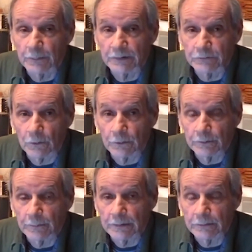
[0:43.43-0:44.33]
with my
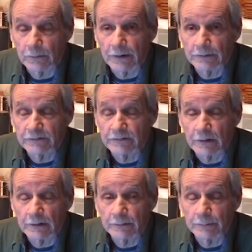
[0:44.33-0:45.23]
daughter and my
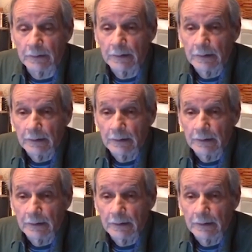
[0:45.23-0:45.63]
grandson and,